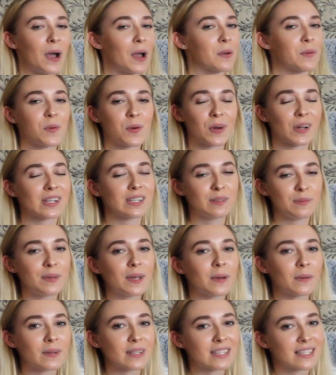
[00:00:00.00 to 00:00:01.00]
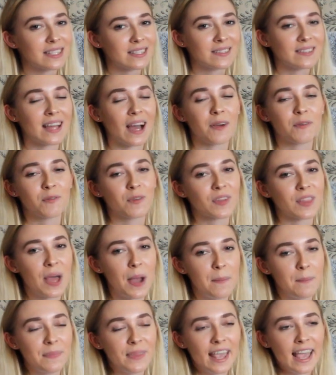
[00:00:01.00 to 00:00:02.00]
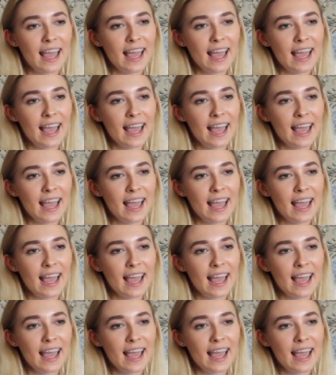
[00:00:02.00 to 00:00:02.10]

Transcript: I want to be able to do that for them.